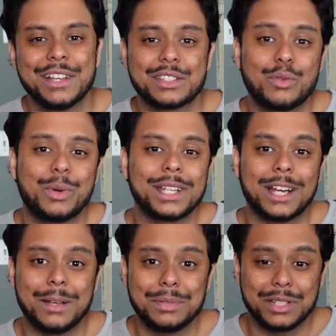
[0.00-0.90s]
So when it
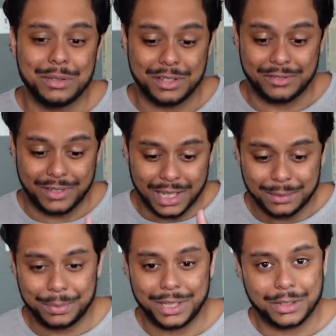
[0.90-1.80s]
comes to
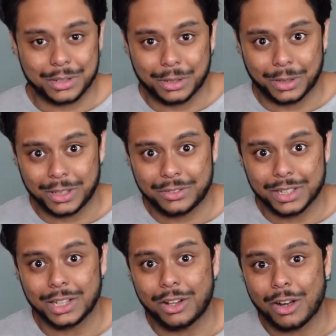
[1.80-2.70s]
developing your career for
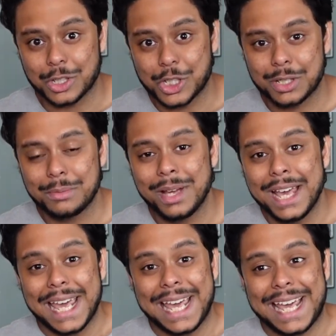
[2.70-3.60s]
the long term,
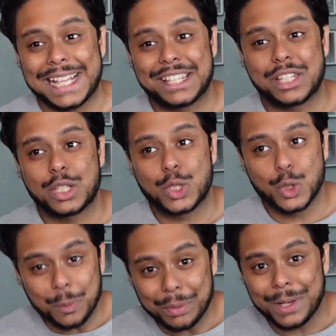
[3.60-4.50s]
it's
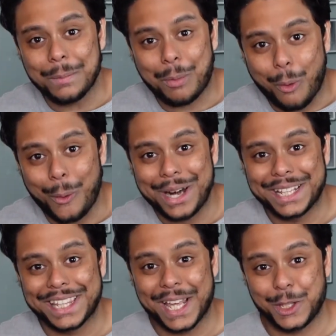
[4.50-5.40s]
super
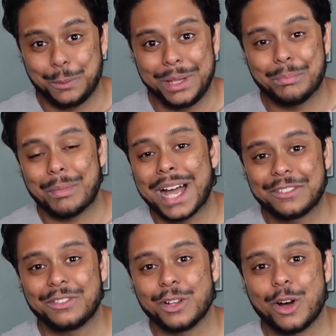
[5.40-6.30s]
important that you be
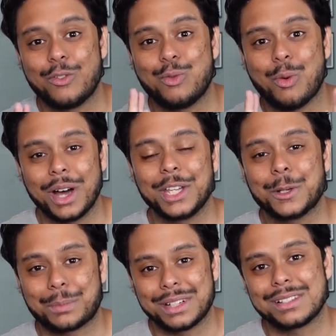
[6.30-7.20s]
mindful of what
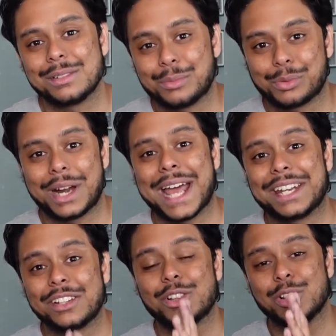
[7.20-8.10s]
your personal
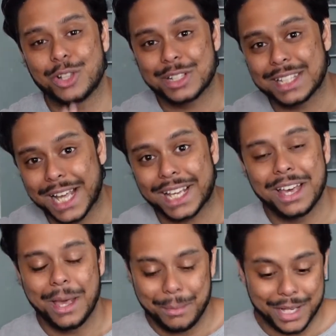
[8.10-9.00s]
brand looks like.
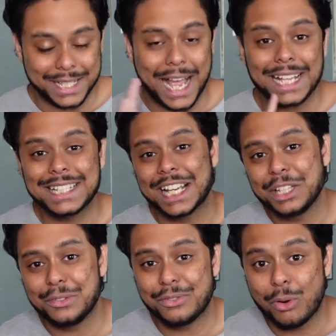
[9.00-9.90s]
Because I can tell
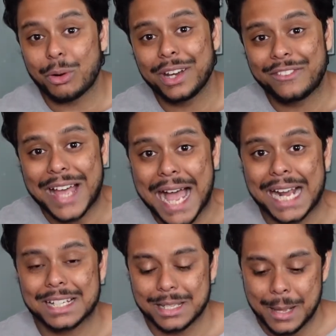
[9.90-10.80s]
you for a
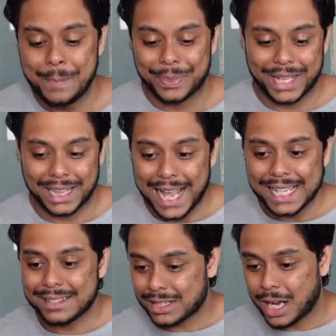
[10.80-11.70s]
fact, the
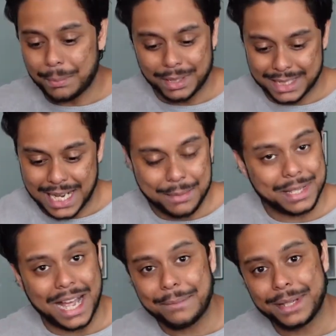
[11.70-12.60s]
last couple of
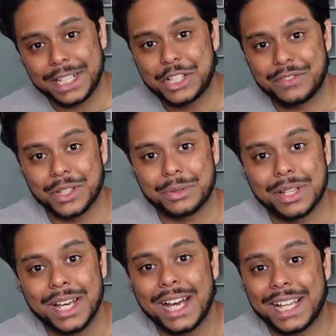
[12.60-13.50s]
times I've been interviewed,
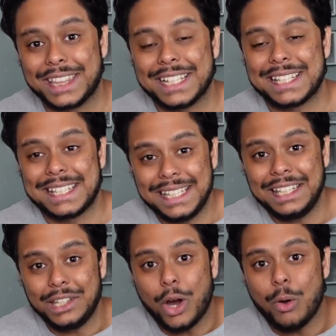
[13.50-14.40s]
the
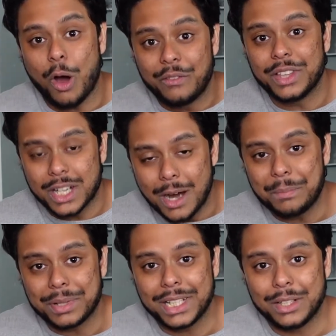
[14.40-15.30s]
CEO of the
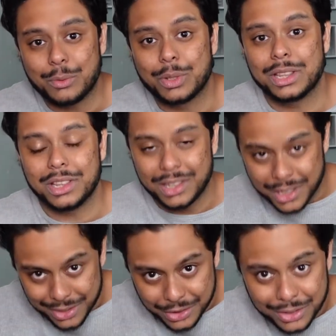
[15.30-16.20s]
company would
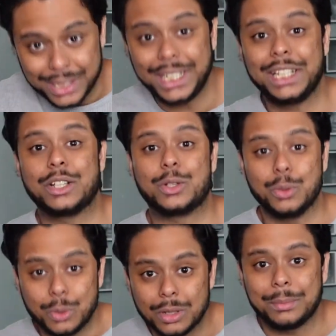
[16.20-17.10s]
literally
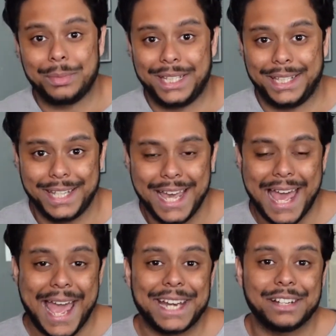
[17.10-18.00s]
Google me
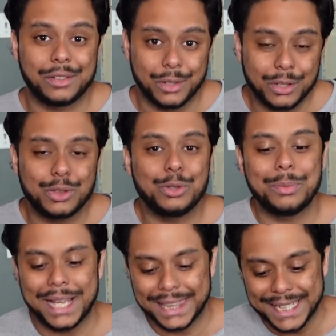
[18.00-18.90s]
and look through
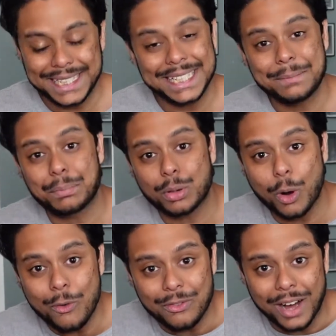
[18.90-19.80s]
my LinkedIn
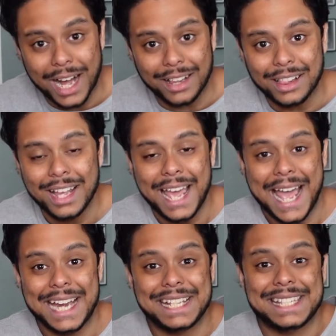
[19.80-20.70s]
profile
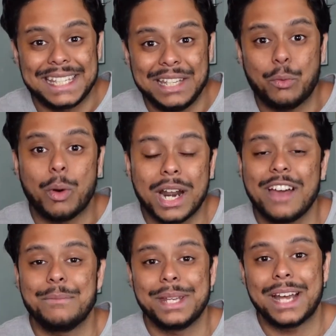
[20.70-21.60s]
and see what
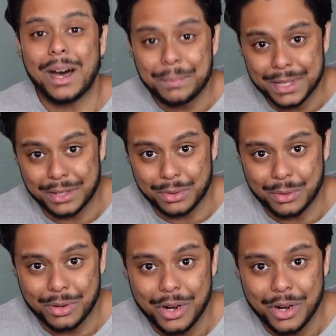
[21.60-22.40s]
I've been up to.